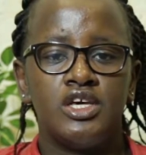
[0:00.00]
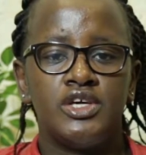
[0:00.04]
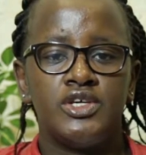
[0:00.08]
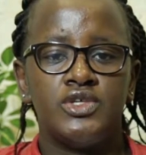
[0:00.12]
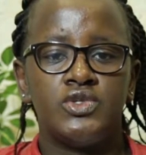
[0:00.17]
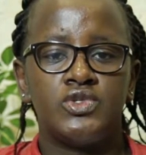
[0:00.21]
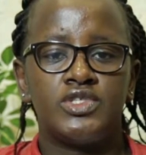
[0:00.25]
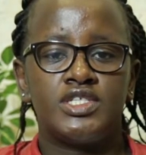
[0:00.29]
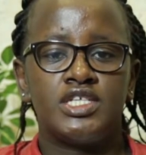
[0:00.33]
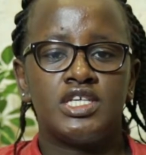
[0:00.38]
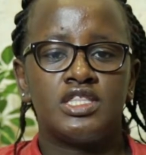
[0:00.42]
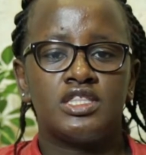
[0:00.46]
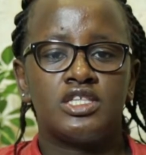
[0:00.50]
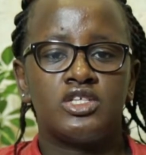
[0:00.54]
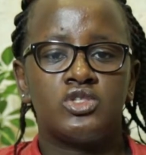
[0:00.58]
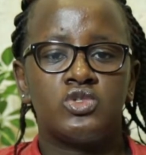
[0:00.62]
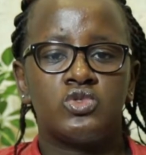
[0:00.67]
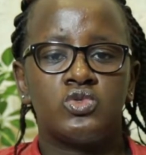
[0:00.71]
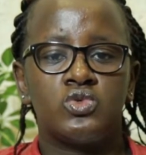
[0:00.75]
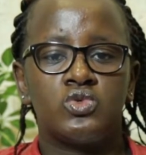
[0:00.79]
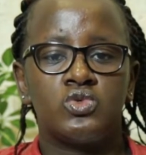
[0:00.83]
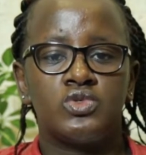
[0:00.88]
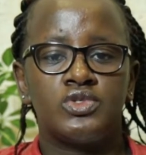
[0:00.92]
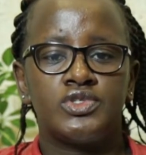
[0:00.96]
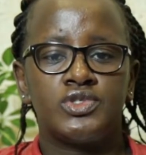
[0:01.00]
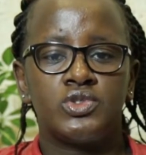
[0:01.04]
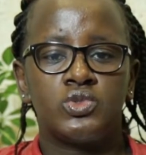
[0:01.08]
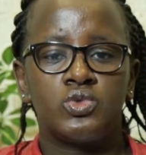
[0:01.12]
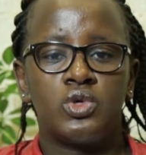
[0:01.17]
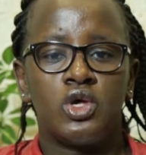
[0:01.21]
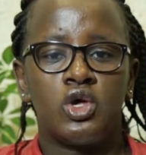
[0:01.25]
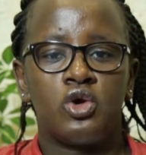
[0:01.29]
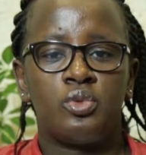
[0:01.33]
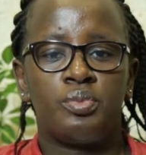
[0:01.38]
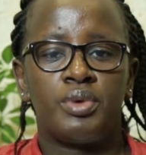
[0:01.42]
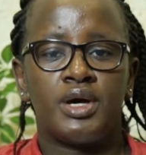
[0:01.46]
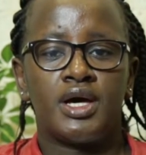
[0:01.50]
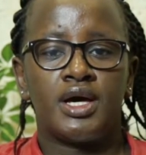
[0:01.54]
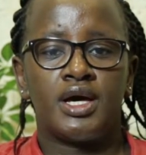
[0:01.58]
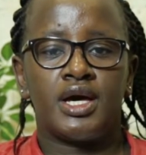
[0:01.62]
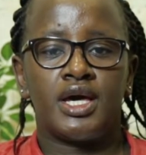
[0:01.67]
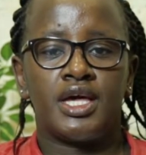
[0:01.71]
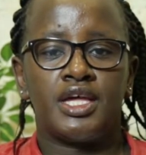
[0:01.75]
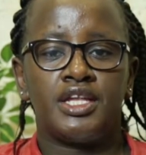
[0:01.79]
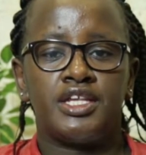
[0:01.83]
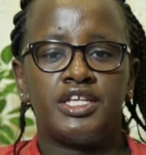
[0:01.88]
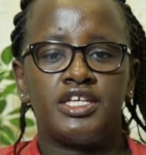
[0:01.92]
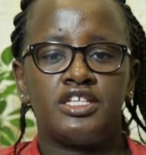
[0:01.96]
using the tools to help her
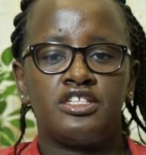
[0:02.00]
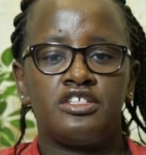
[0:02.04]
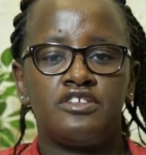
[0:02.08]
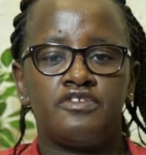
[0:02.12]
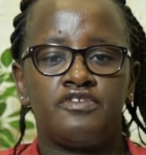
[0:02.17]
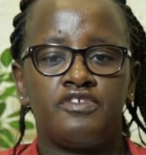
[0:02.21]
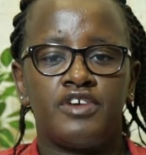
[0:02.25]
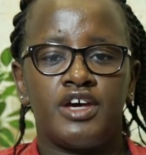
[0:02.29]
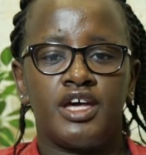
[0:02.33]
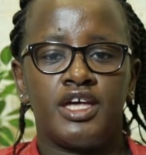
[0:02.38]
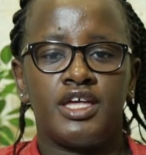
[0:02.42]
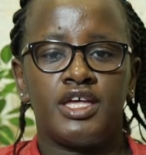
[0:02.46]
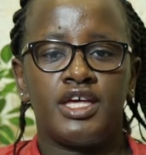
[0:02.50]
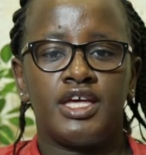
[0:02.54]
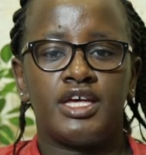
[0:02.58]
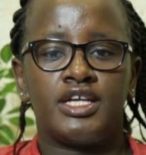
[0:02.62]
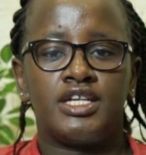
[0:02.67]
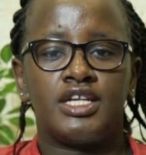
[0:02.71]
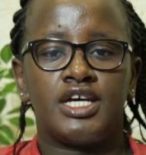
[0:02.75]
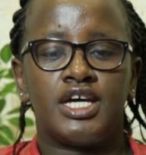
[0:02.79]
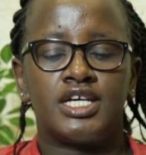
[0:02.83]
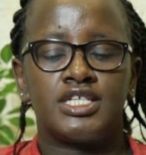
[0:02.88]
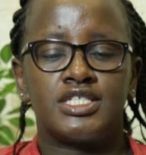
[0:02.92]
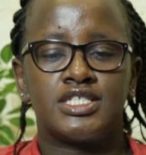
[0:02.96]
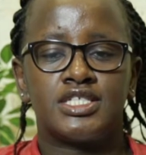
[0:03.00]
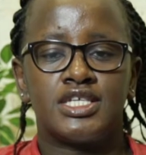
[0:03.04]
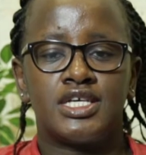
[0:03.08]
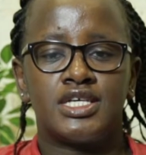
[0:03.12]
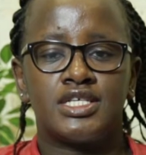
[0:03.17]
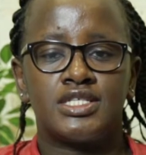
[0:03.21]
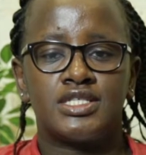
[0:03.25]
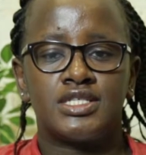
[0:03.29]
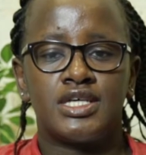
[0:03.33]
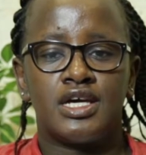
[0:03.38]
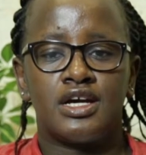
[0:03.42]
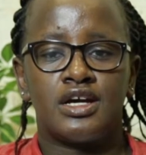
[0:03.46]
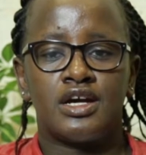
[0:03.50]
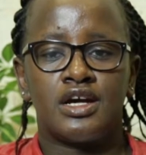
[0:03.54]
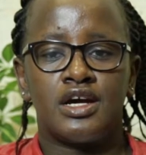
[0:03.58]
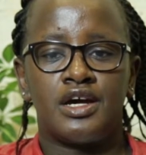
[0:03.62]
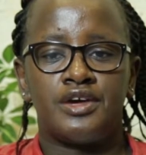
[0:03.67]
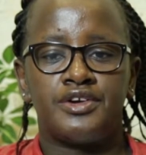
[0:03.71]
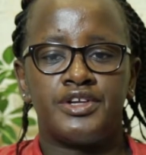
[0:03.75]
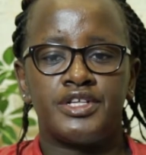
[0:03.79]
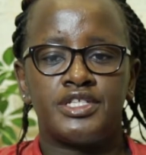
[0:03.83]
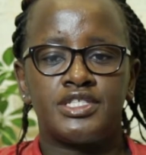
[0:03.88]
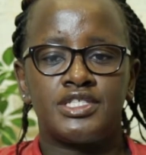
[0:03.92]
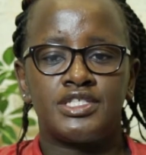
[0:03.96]
identify and assess her
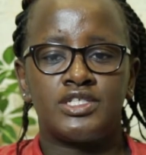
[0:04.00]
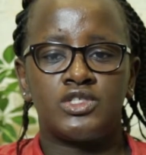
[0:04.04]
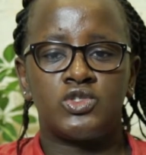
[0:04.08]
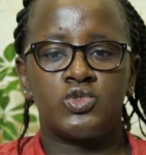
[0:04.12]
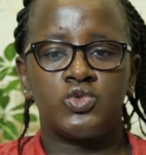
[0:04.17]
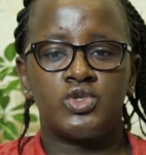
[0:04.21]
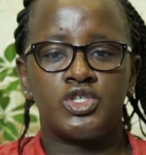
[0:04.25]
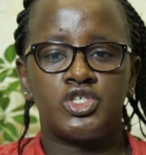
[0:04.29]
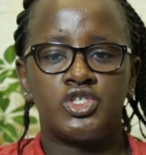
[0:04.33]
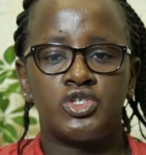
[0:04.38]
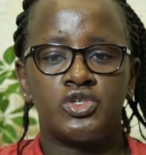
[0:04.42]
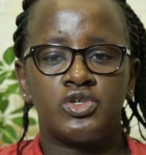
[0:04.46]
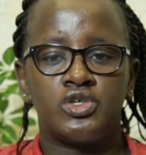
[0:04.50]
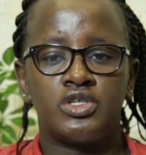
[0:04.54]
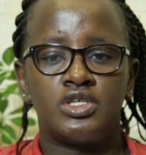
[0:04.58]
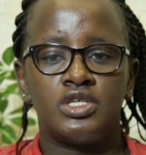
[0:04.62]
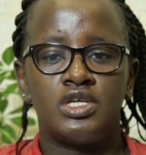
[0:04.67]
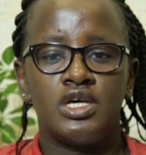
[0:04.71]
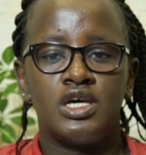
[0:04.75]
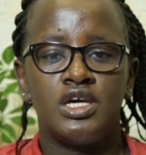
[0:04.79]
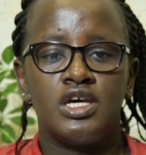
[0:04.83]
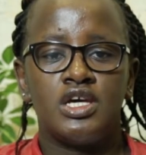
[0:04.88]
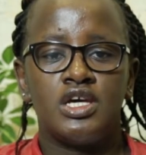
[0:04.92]
current situation,